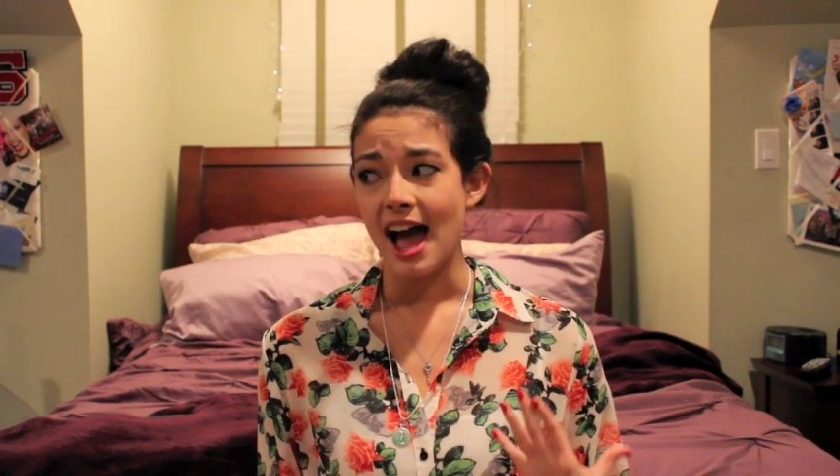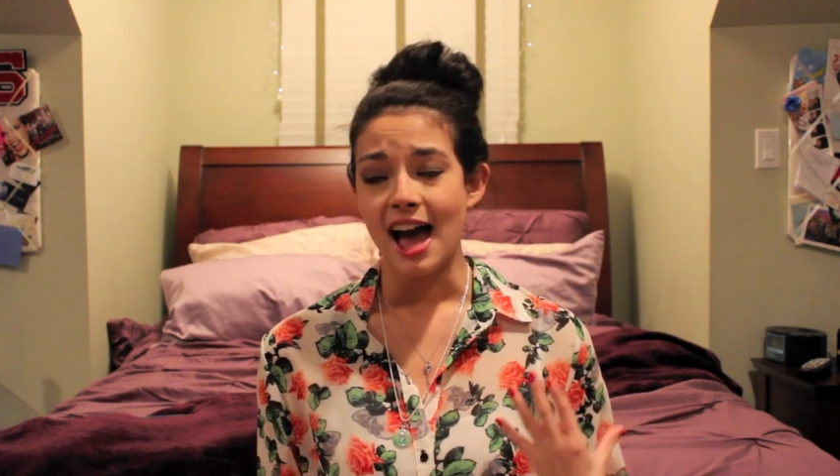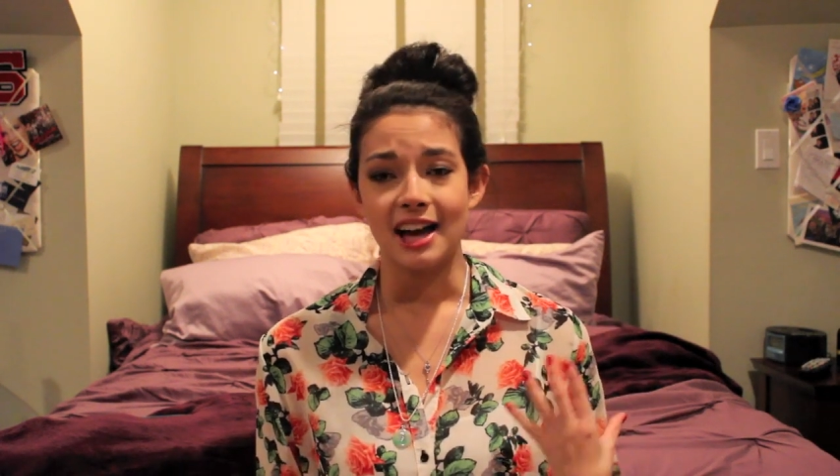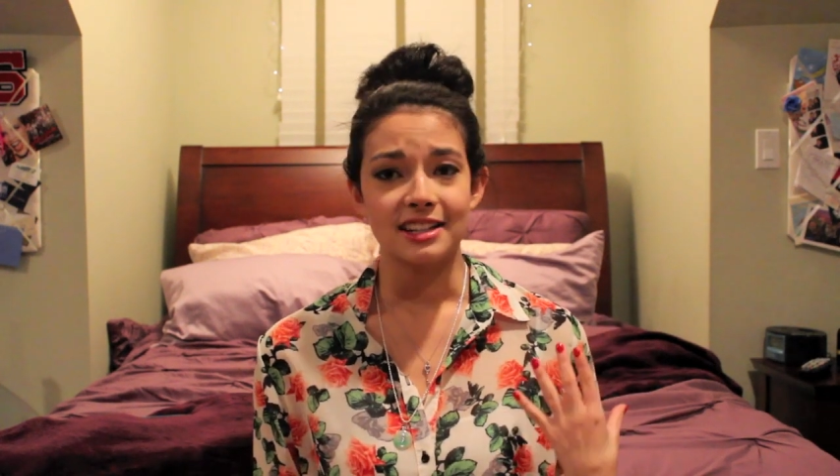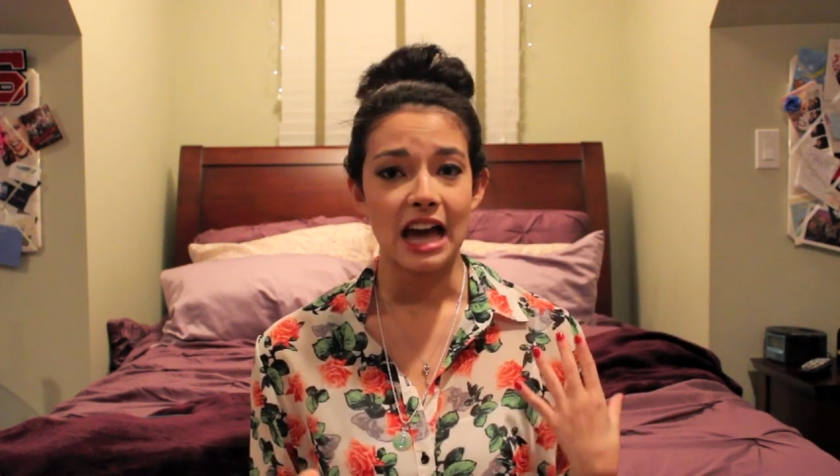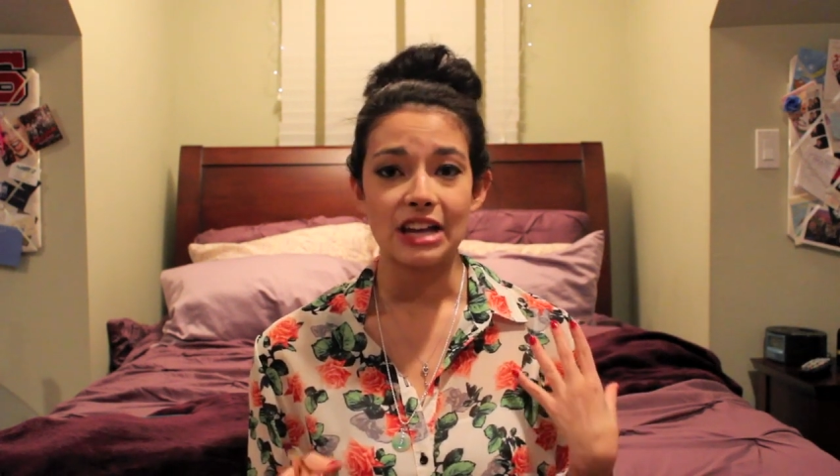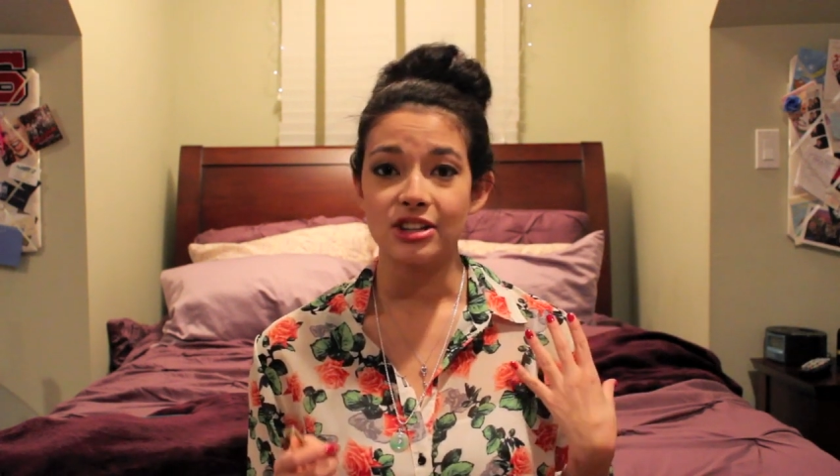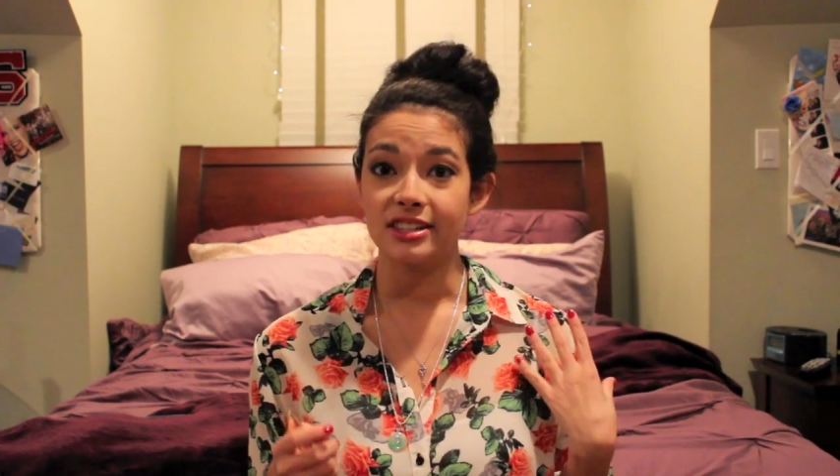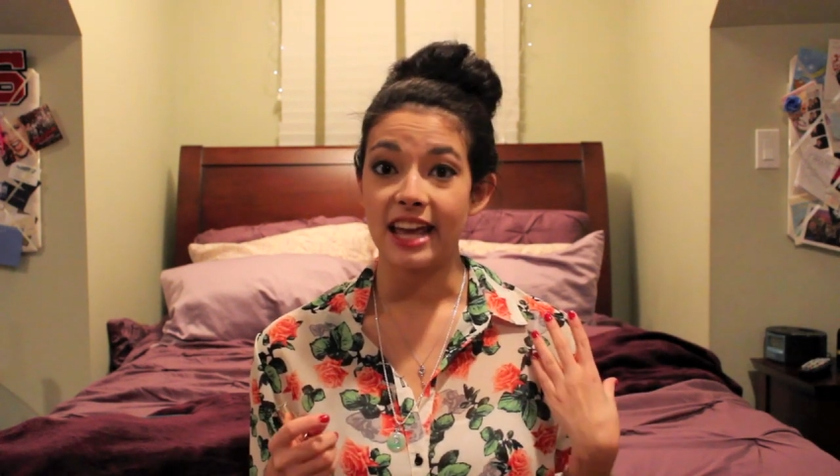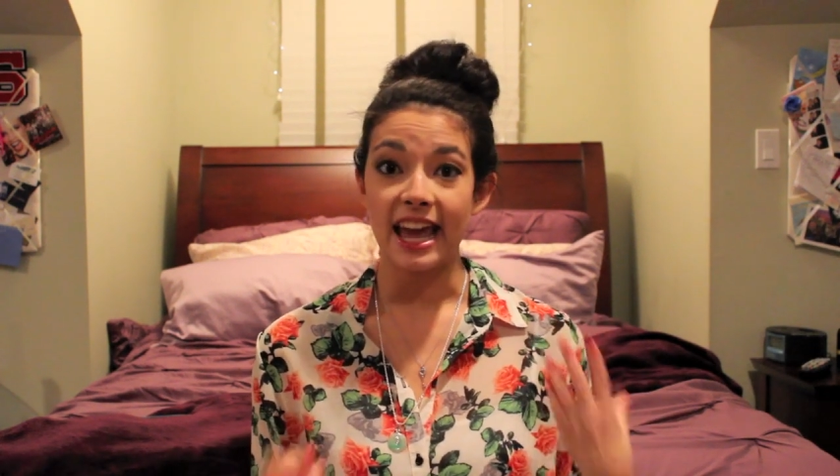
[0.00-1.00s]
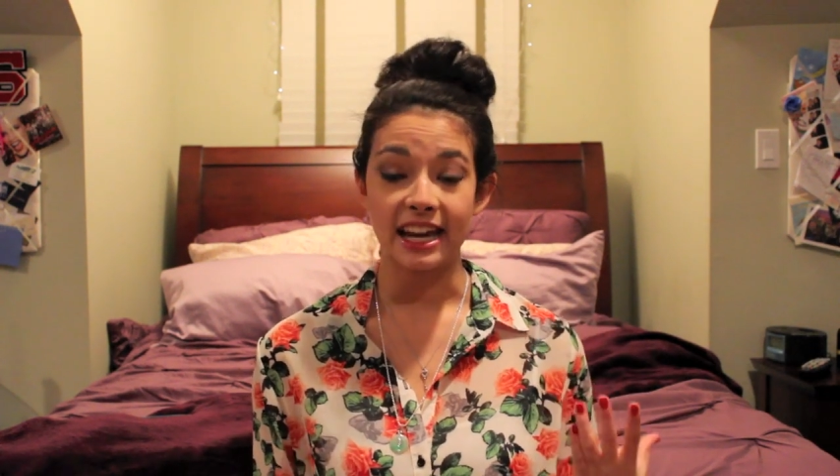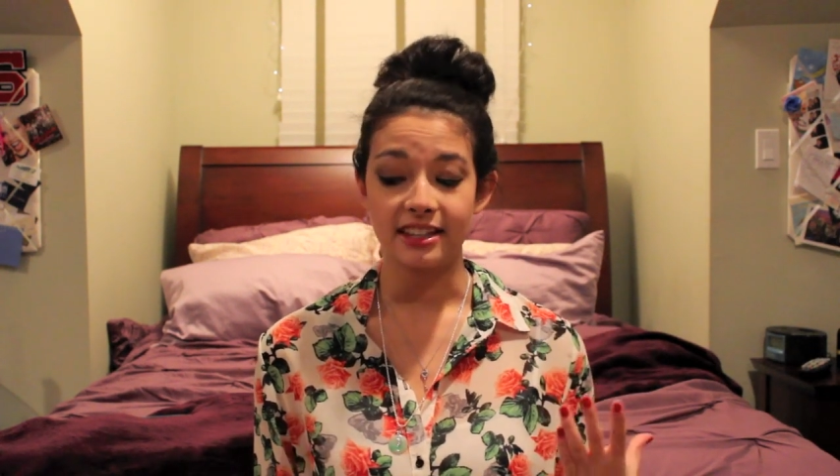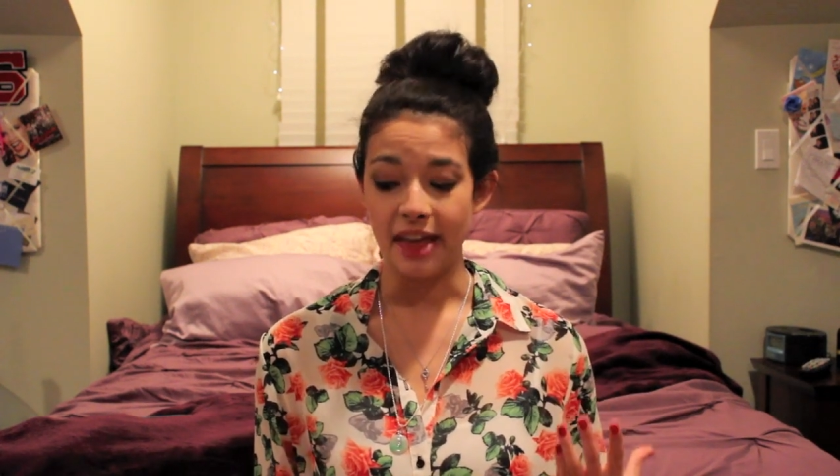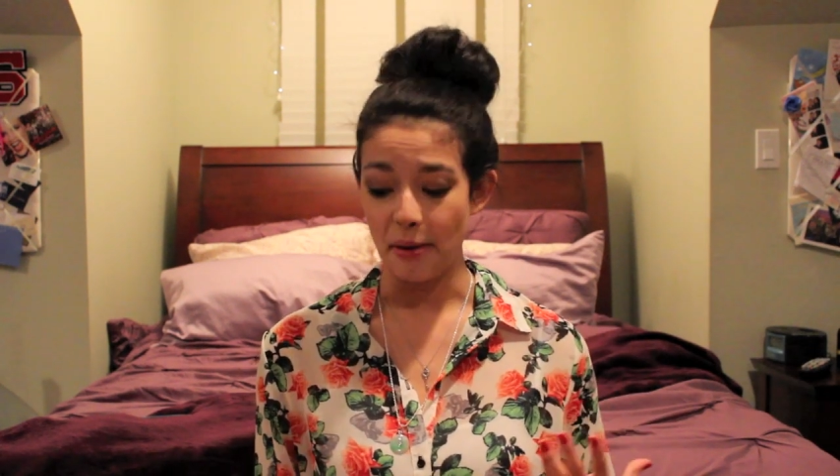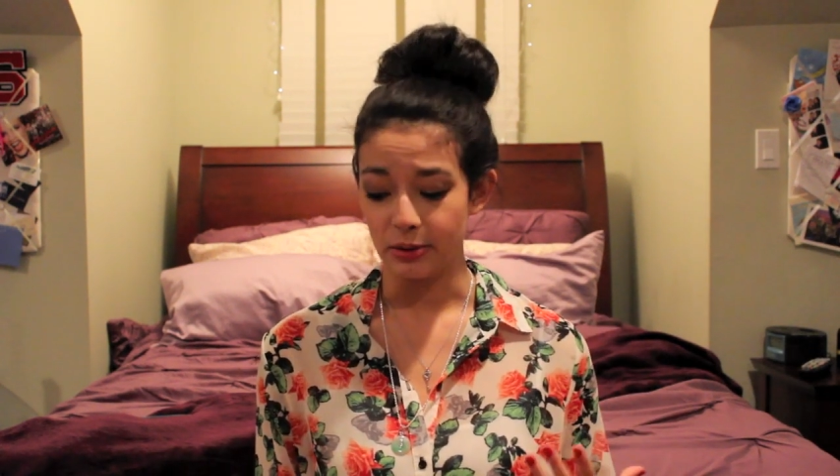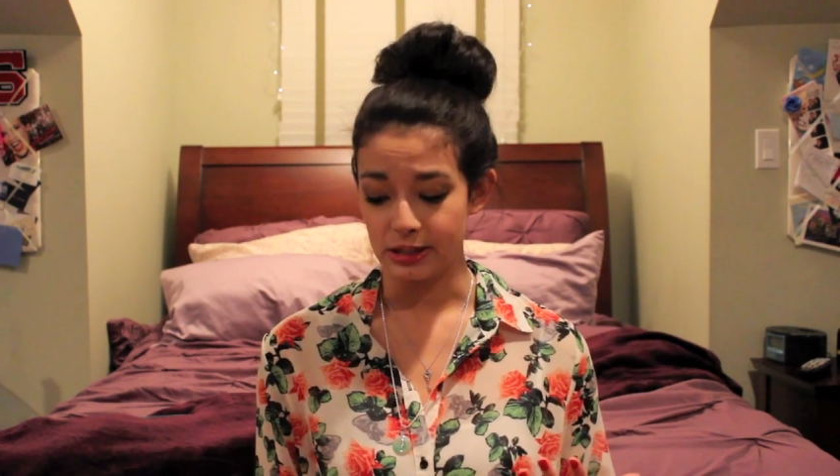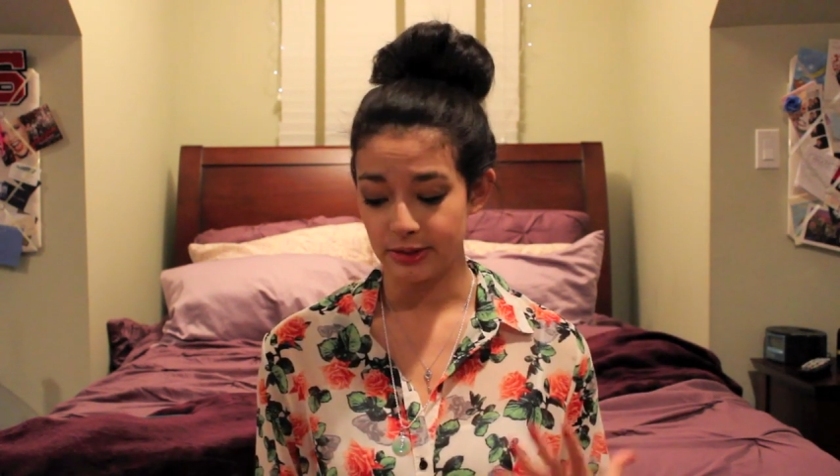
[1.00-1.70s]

and I just hated that one.